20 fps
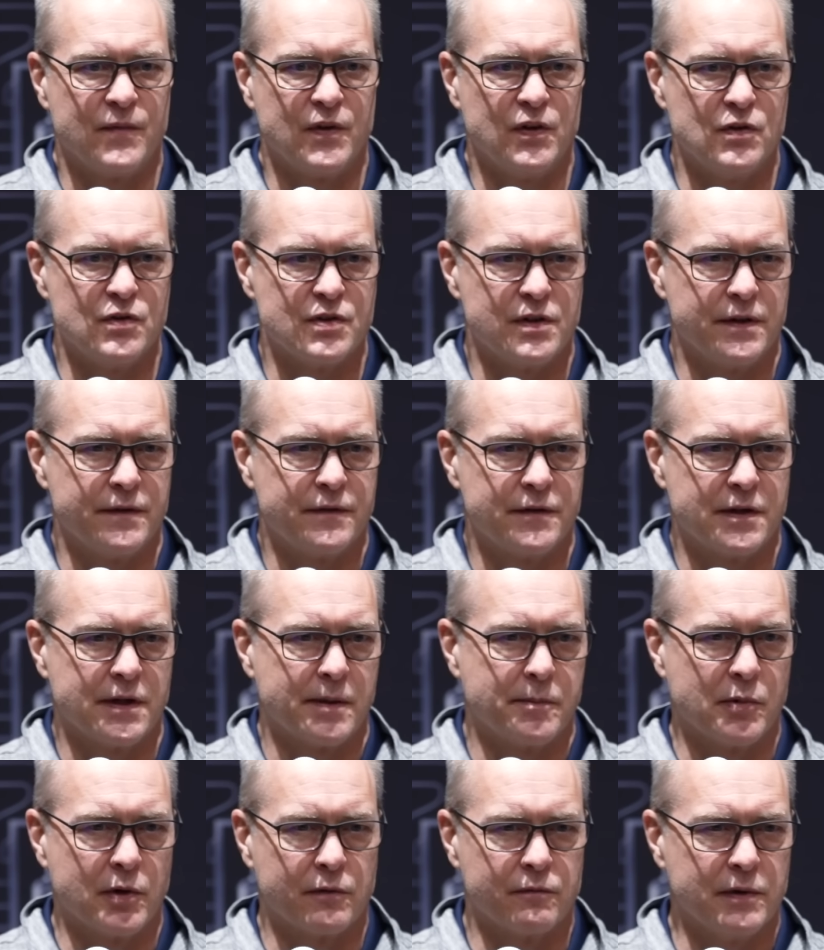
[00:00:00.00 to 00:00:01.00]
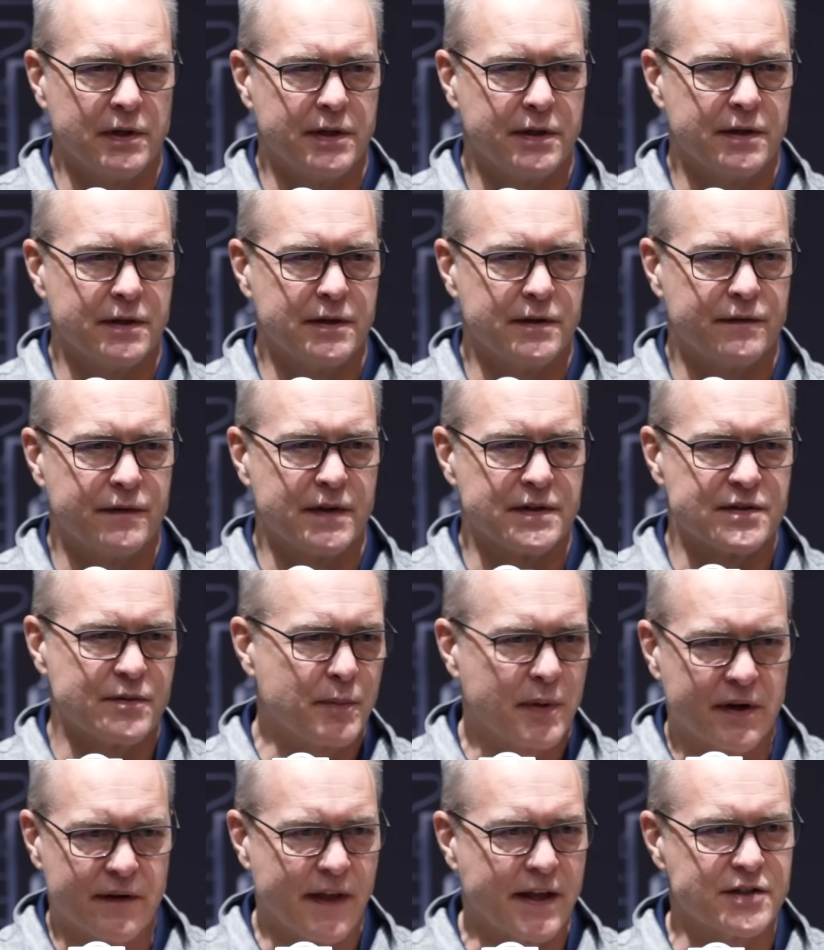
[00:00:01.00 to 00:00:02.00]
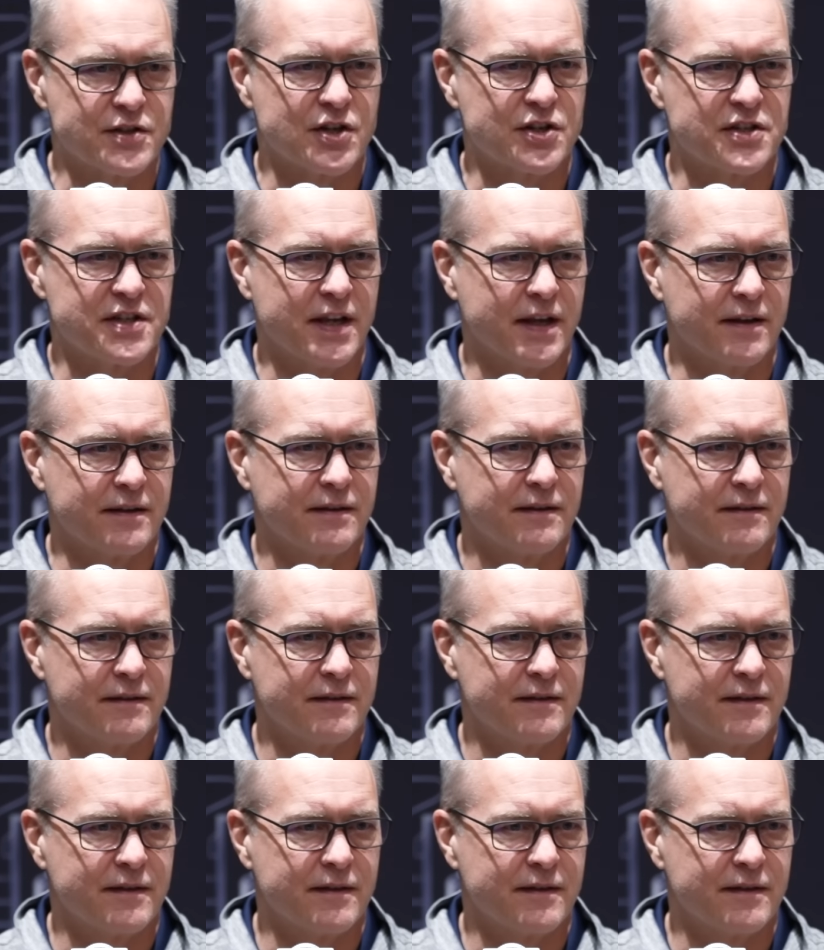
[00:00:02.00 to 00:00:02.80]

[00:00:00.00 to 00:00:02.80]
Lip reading: usually if you're talking about a really good defensive player, that's just it.